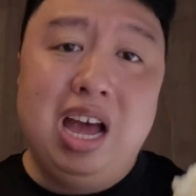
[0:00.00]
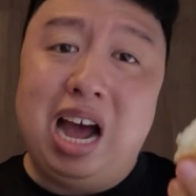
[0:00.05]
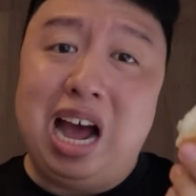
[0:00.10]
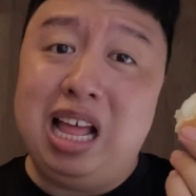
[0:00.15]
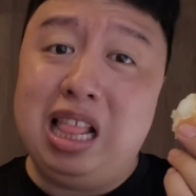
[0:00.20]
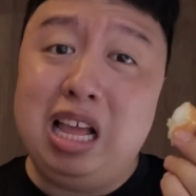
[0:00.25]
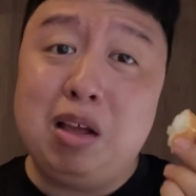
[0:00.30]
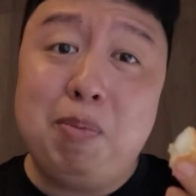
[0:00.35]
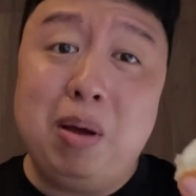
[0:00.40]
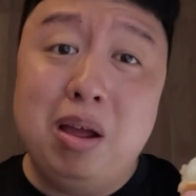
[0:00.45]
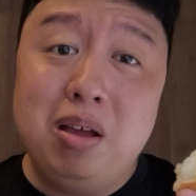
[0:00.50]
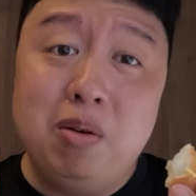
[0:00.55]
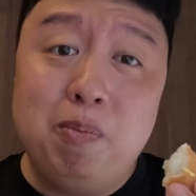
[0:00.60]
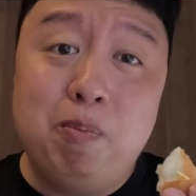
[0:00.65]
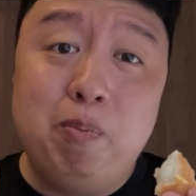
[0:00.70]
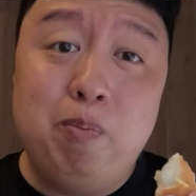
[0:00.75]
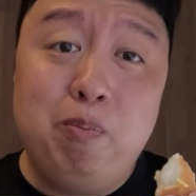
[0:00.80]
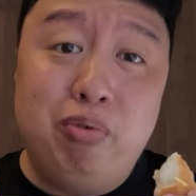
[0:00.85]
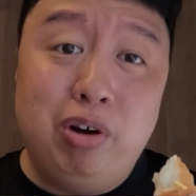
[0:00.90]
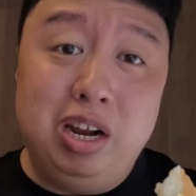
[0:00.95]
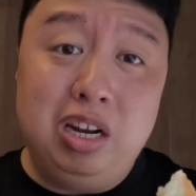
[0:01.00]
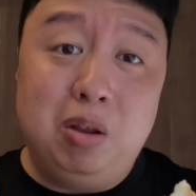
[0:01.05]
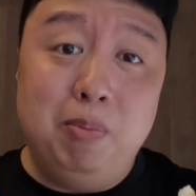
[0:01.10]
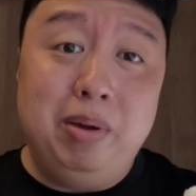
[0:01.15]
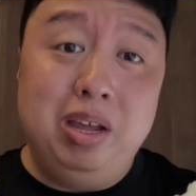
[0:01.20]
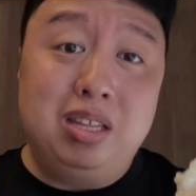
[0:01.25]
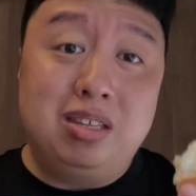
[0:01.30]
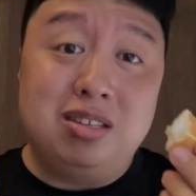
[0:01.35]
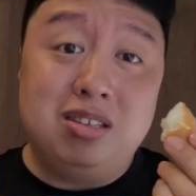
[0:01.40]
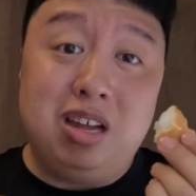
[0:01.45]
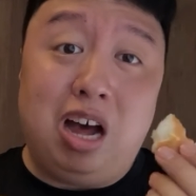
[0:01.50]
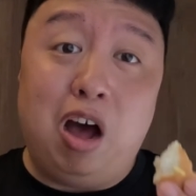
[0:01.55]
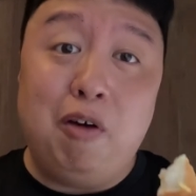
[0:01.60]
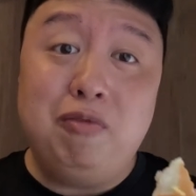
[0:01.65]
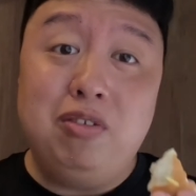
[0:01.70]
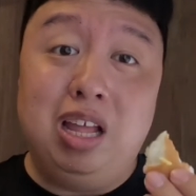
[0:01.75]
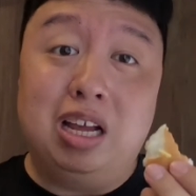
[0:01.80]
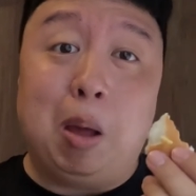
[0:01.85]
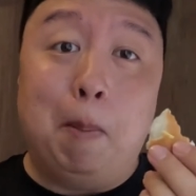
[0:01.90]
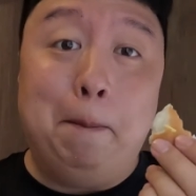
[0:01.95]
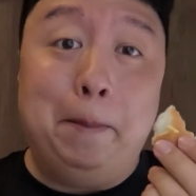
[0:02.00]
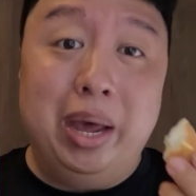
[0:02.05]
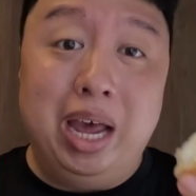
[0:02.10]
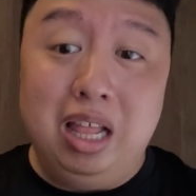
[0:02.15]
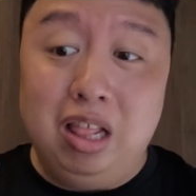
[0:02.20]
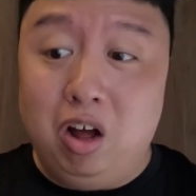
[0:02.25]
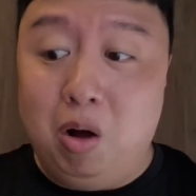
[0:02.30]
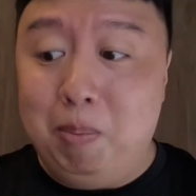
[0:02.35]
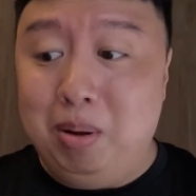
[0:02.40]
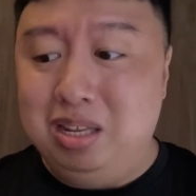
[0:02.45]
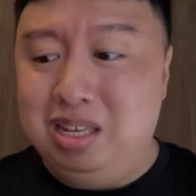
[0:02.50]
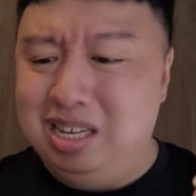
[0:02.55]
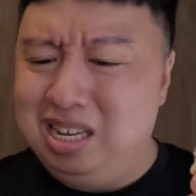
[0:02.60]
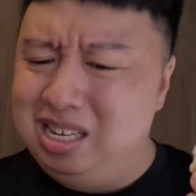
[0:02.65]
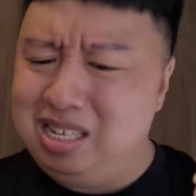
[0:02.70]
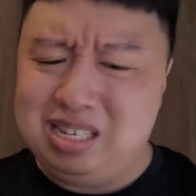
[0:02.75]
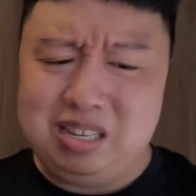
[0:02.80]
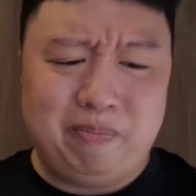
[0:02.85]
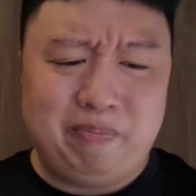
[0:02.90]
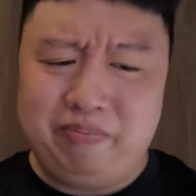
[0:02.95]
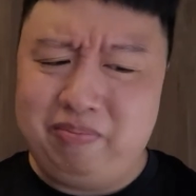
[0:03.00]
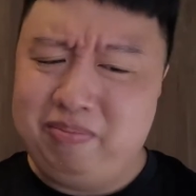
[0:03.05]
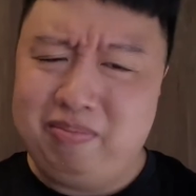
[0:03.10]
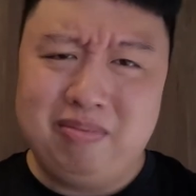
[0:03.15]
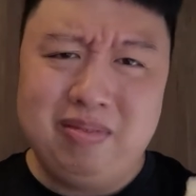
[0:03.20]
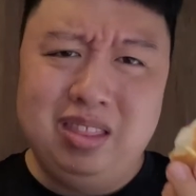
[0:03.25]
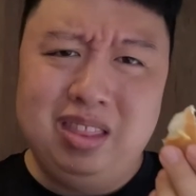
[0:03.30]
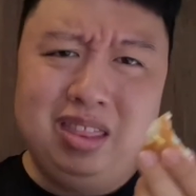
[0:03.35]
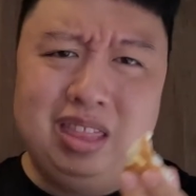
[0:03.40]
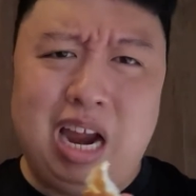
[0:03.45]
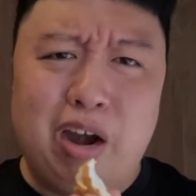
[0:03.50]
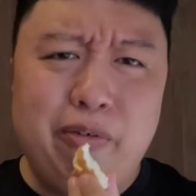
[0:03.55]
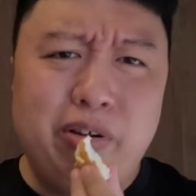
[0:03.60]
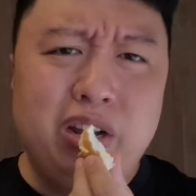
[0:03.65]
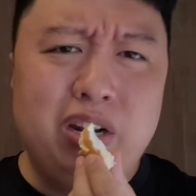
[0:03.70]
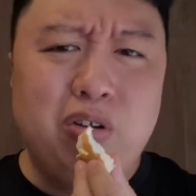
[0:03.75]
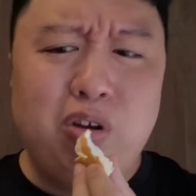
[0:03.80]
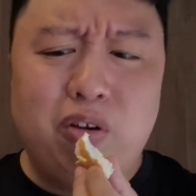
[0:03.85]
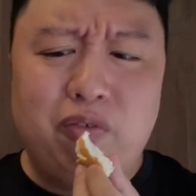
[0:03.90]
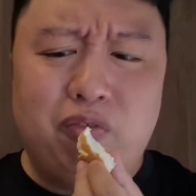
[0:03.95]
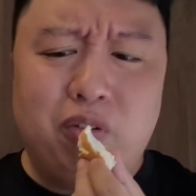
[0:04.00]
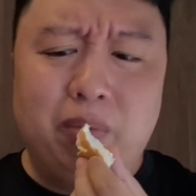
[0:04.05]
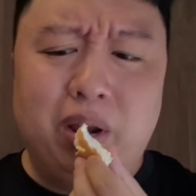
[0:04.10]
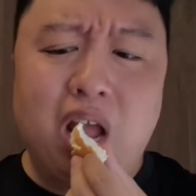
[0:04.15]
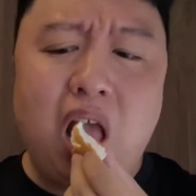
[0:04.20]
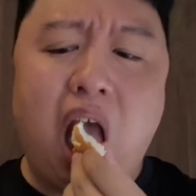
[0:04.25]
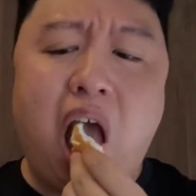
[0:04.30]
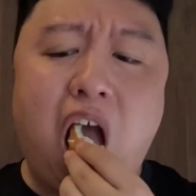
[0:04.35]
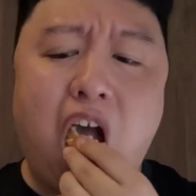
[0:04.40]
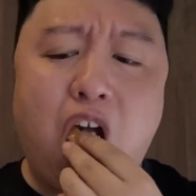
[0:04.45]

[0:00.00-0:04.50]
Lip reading: I like my bread to be soft like a pillow, but this, not really doing it for me.